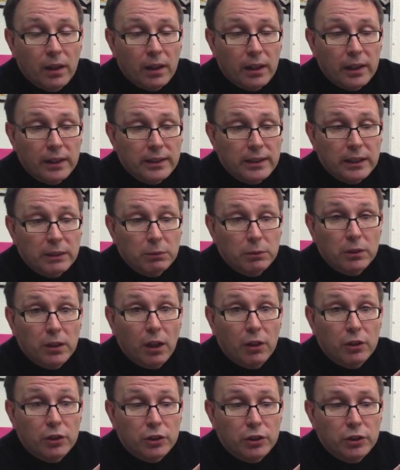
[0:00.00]
Those things would
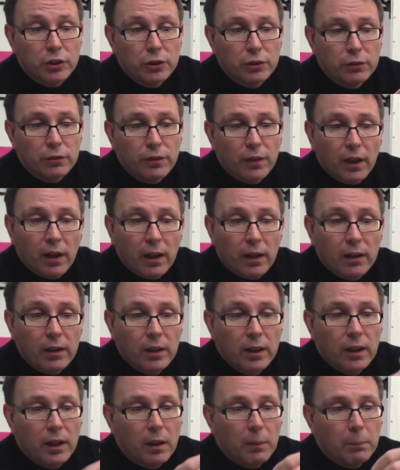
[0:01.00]
go too far.
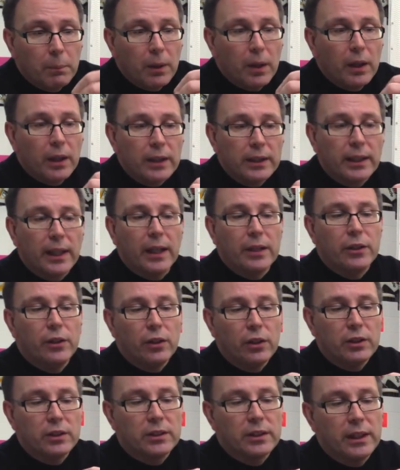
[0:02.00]
But again, you
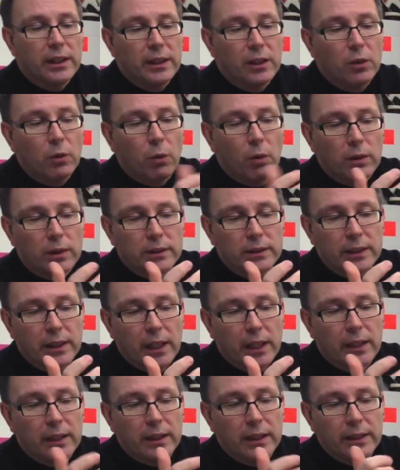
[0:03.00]
can see the
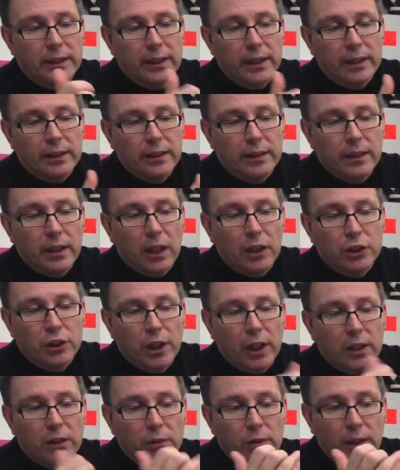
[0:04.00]
quality in the undercut
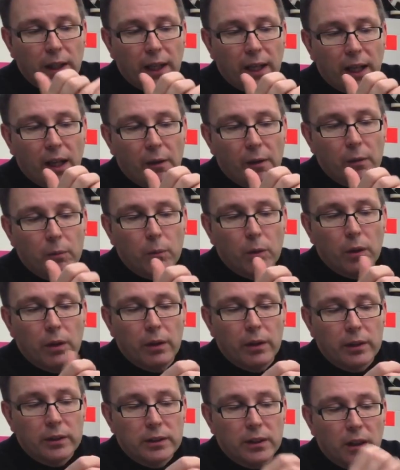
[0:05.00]
channel and how it
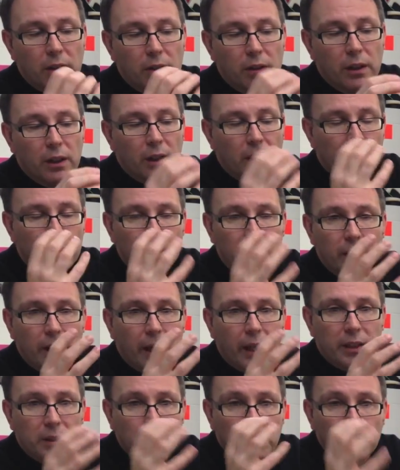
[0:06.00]
works. So
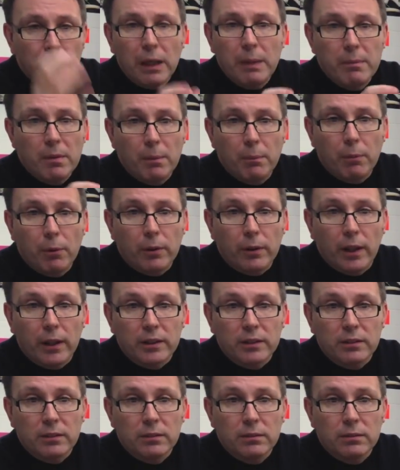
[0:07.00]
it's a premium product,